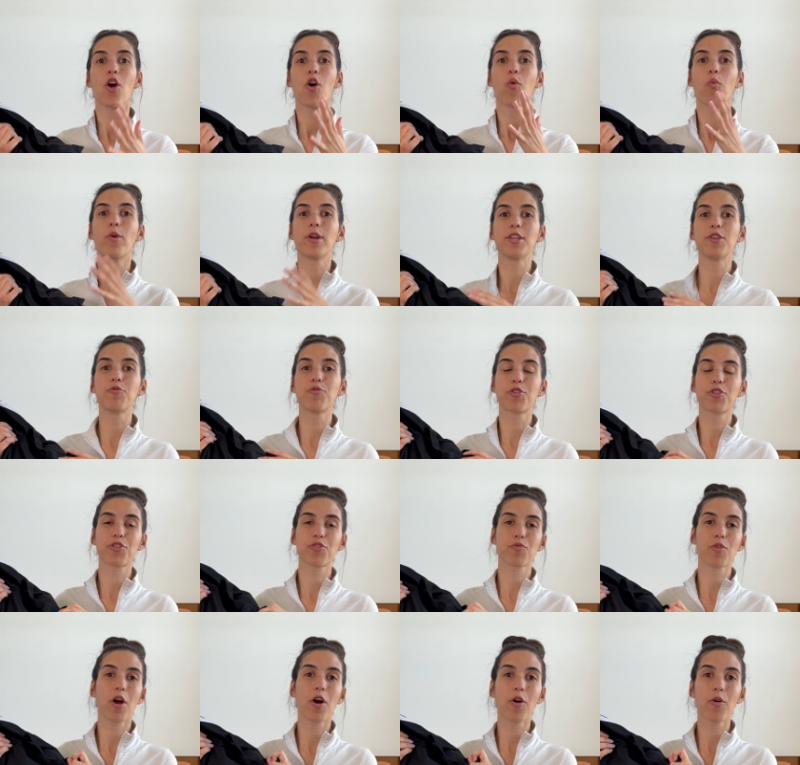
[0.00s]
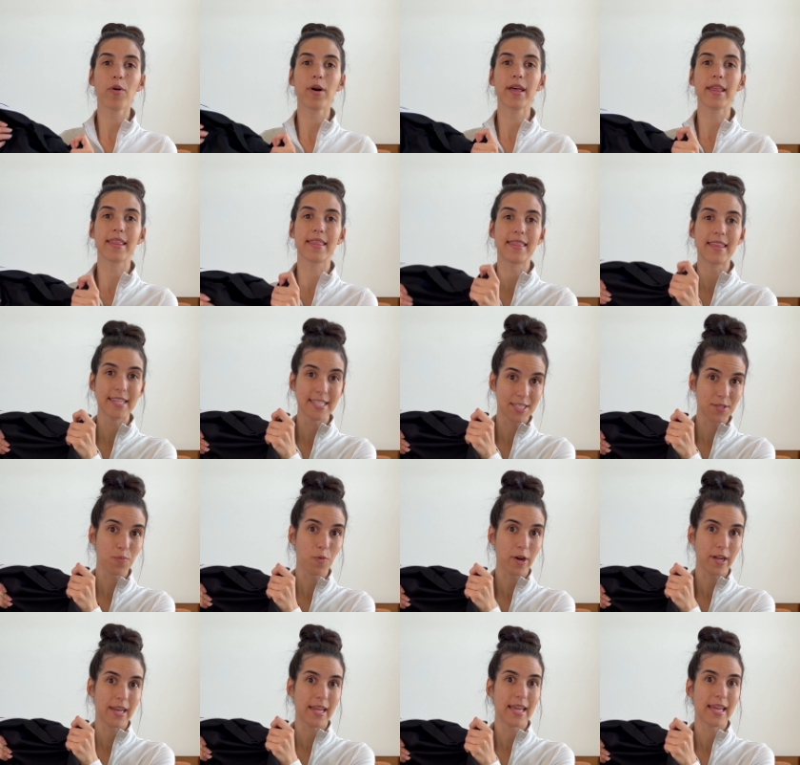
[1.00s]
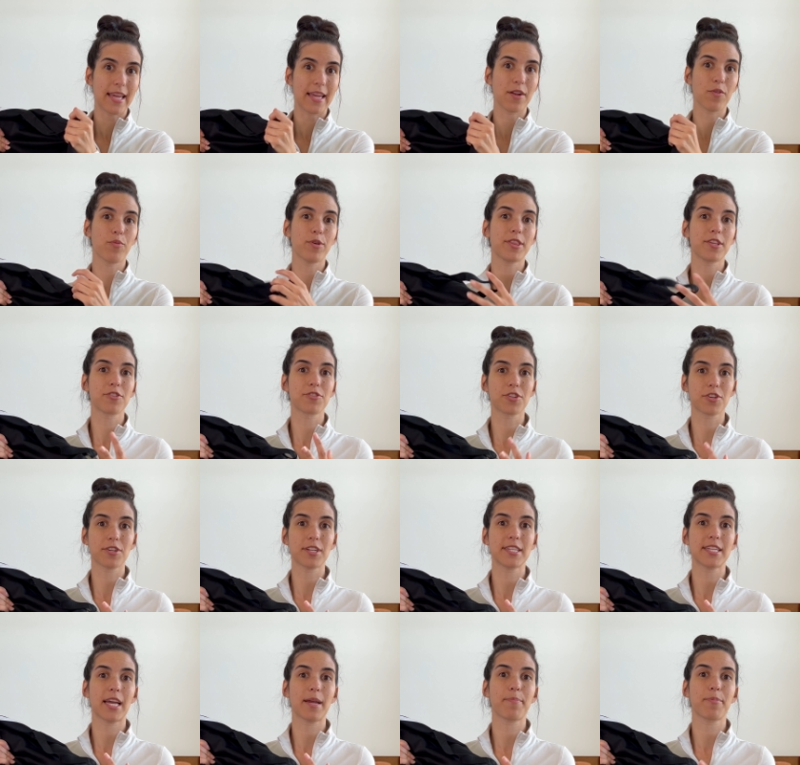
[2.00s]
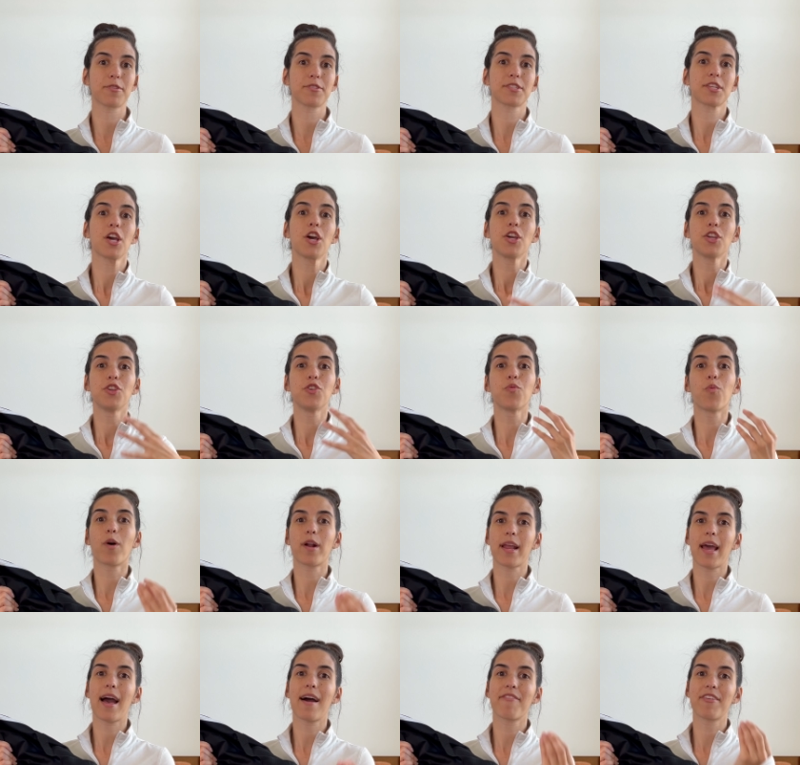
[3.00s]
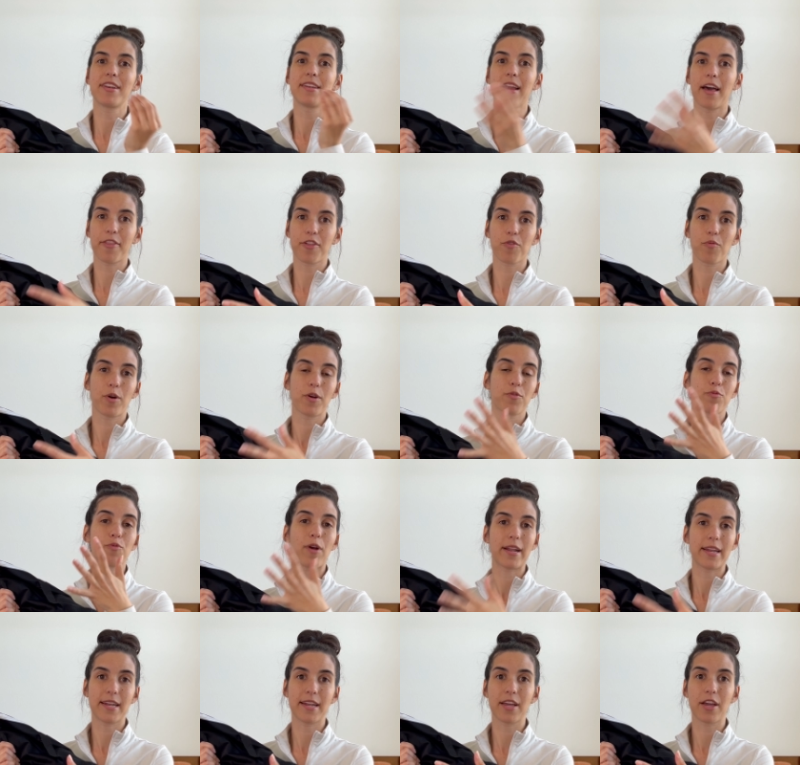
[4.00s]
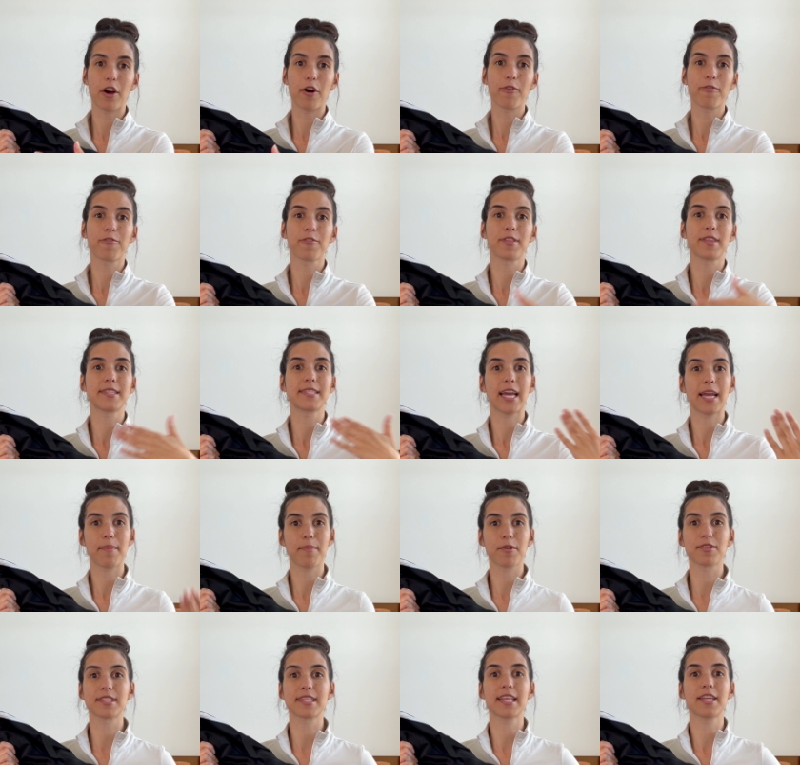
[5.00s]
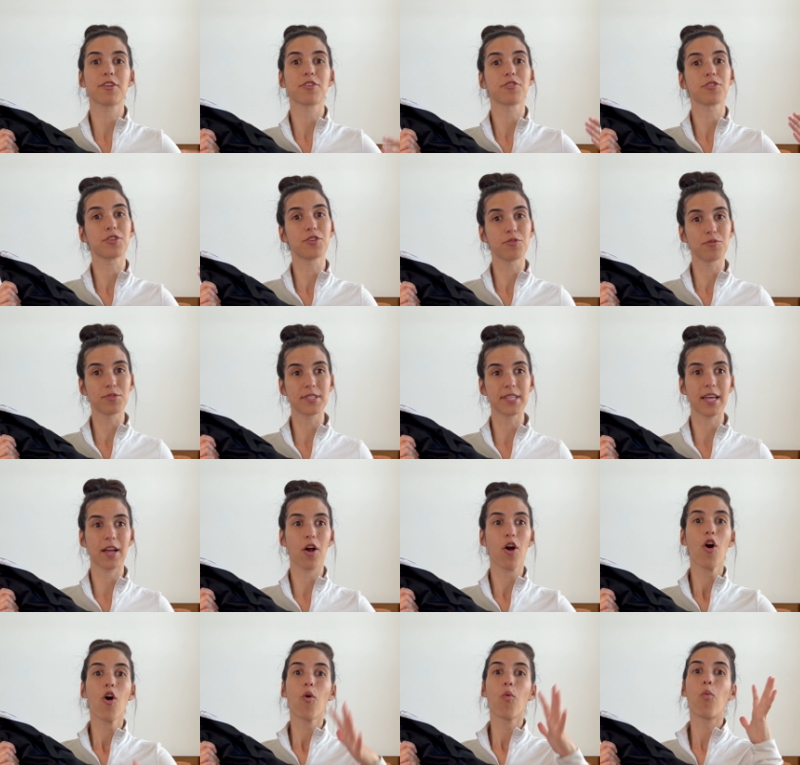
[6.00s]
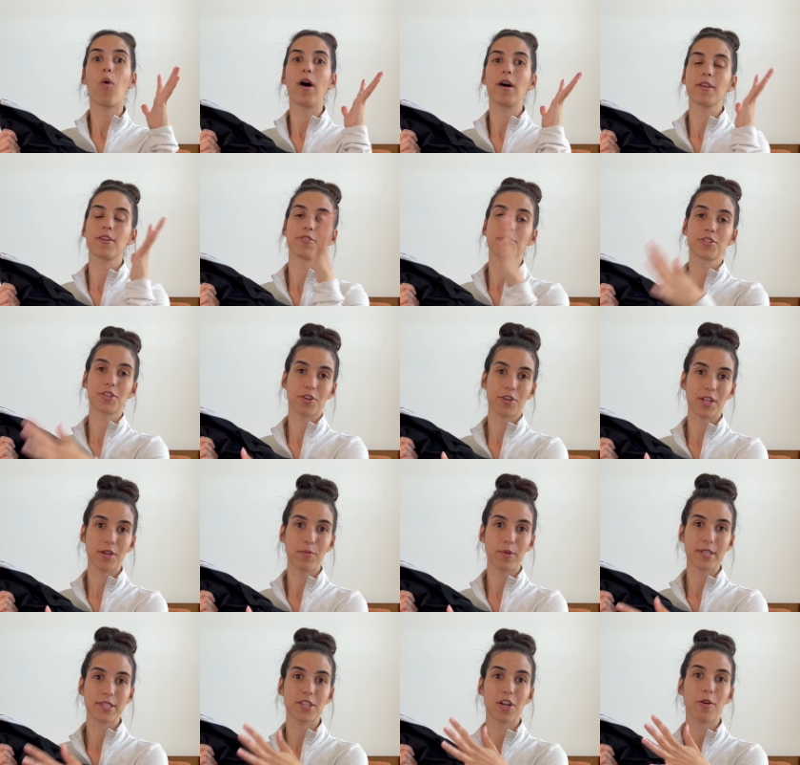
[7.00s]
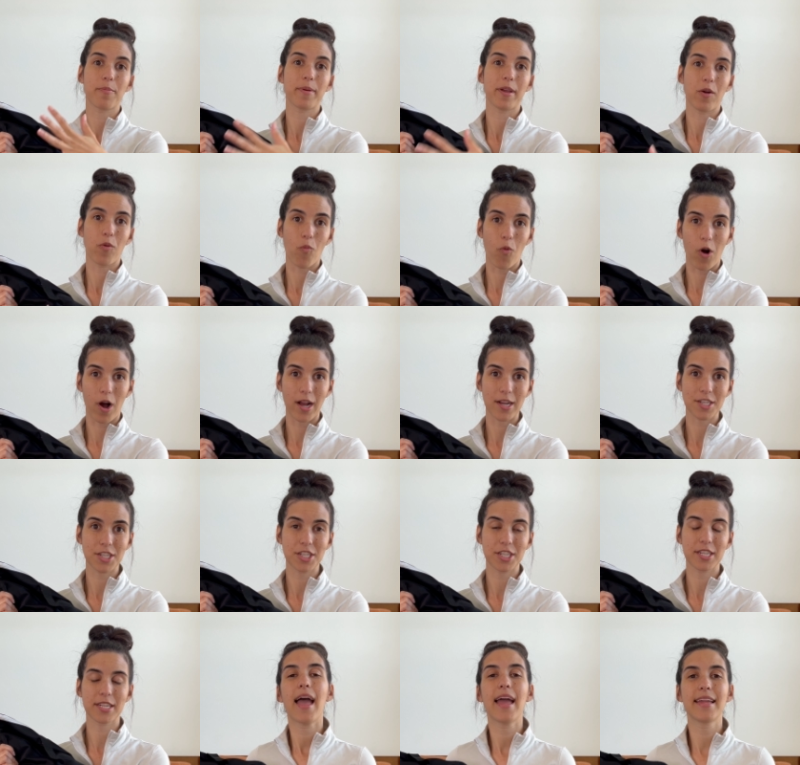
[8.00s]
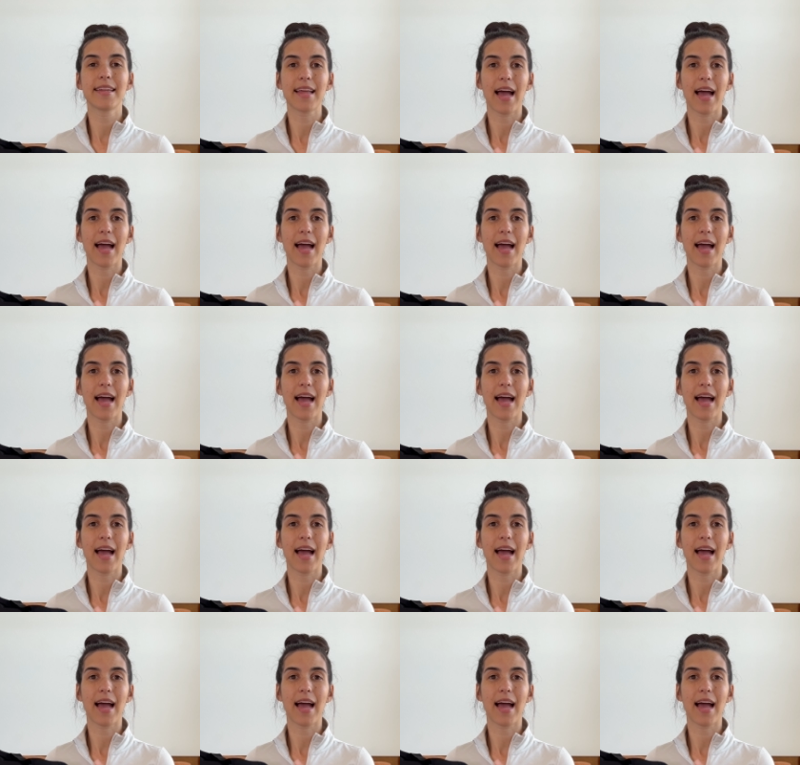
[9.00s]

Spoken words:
when you throw this one in with your dirty diapers, you want to have another one ready to go for the diapers that you're using while your dirty ones are being washed. And